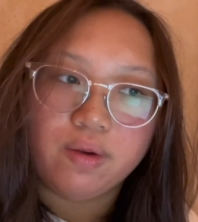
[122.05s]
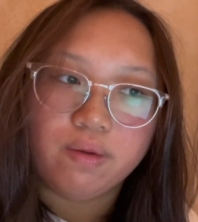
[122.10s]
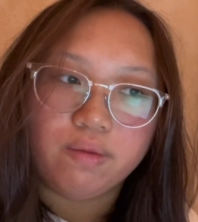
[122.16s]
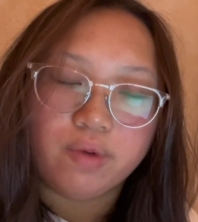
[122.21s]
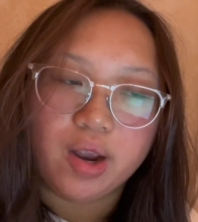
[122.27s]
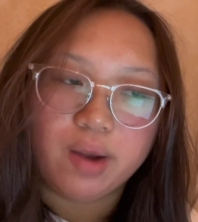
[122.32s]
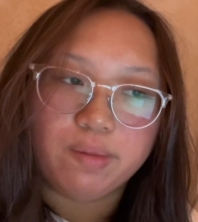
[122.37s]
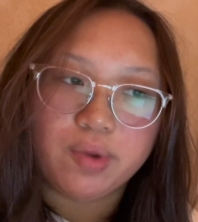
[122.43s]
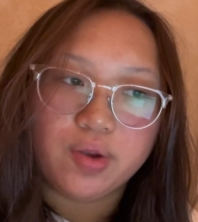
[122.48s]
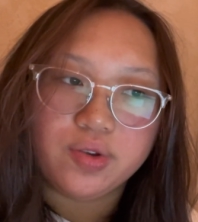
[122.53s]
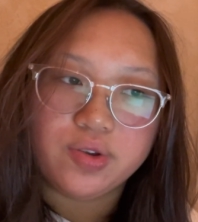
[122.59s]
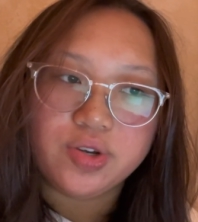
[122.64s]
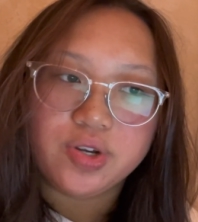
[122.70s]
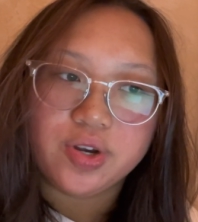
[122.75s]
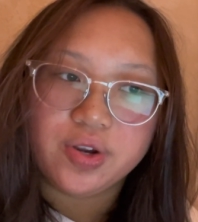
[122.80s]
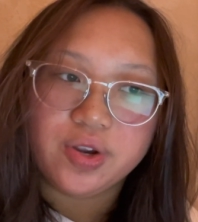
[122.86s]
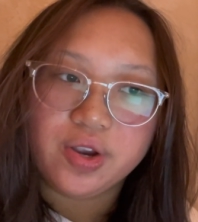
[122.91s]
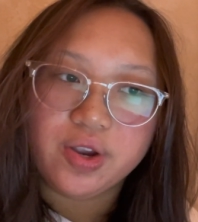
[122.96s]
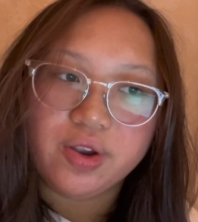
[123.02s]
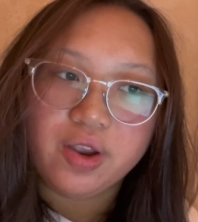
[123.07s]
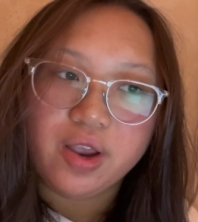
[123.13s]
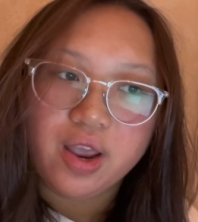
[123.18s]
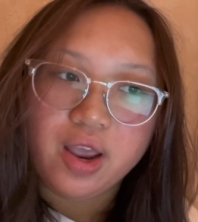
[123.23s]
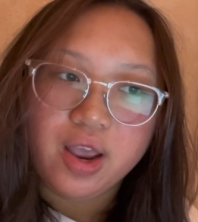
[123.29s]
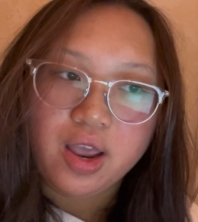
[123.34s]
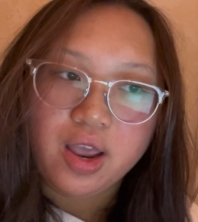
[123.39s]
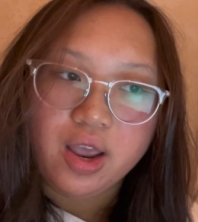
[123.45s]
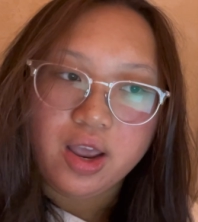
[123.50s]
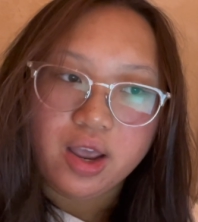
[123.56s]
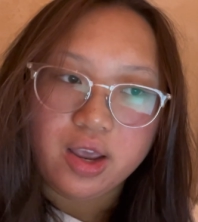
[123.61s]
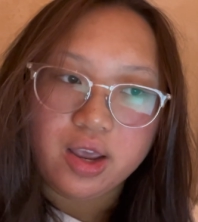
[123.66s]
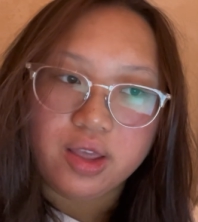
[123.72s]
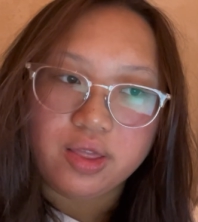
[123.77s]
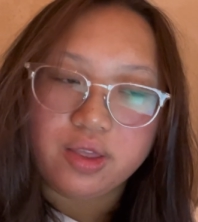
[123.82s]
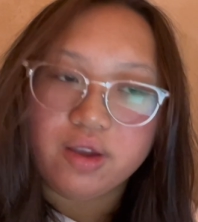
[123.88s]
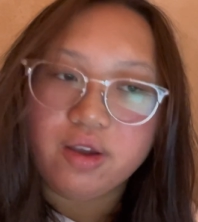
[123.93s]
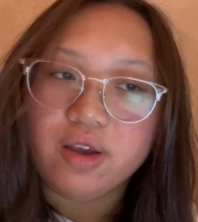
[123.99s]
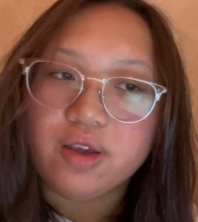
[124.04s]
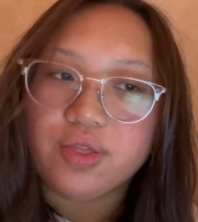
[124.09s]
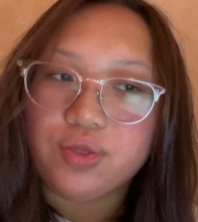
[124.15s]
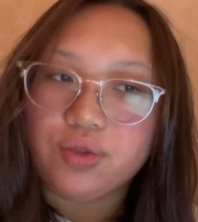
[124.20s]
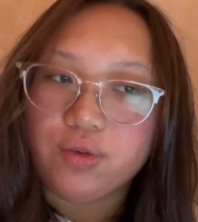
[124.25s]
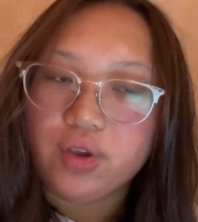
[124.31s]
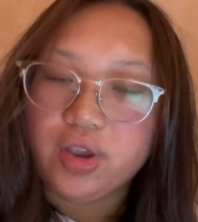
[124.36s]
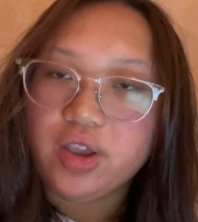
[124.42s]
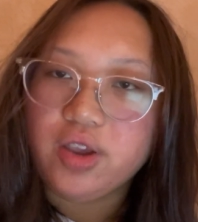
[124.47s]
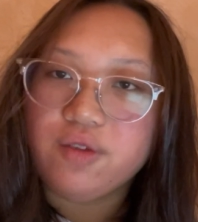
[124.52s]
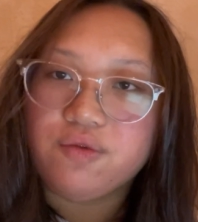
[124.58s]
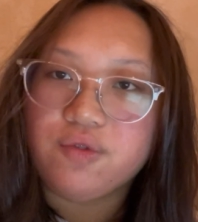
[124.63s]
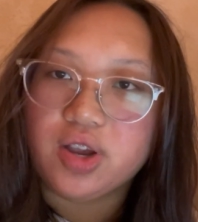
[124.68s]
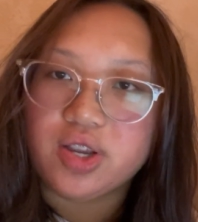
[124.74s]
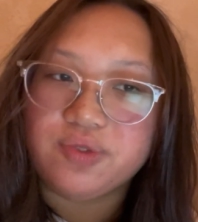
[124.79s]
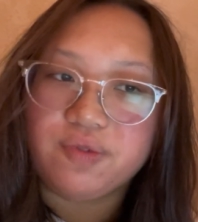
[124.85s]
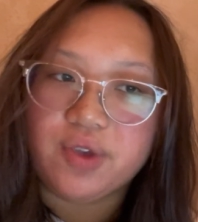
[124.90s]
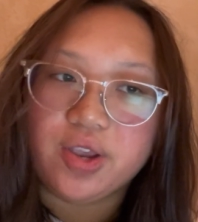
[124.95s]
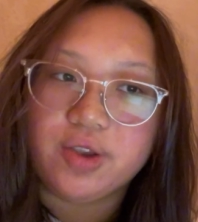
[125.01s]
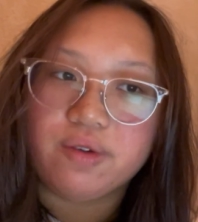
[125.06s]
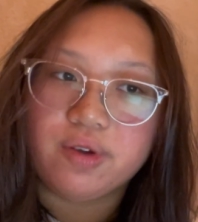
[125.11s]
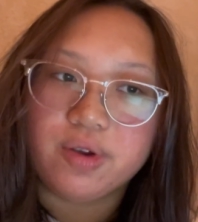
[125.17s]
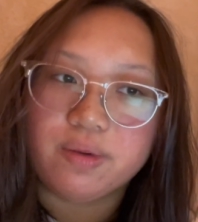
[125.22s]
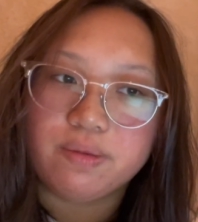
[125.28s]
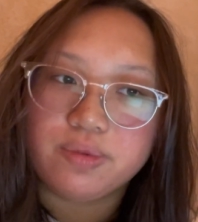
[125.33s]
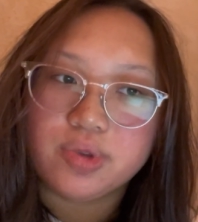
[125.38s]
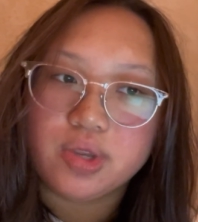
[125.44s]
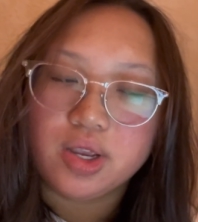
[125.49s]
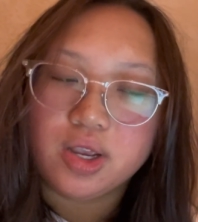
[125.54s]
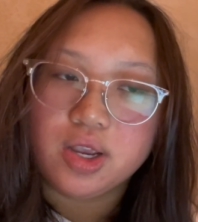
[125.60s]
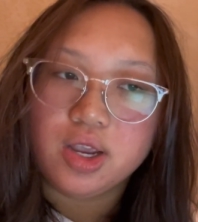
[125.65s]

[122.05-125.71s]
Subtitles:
ribose sugar, and there are 3 phosphate groups.